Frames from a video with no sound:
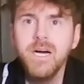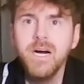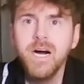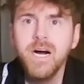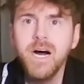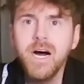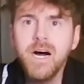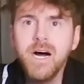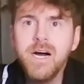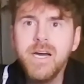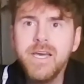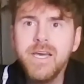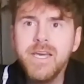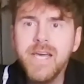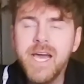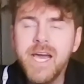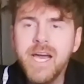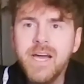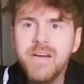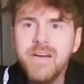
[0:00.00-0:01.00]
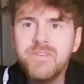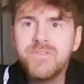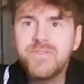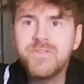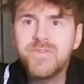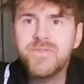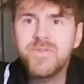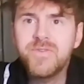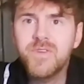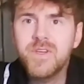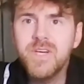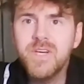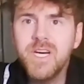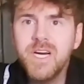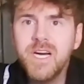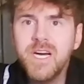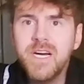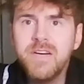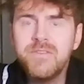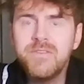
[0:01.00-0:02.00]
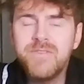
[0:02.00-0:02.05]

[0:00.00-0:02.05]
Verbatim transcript: I have uh,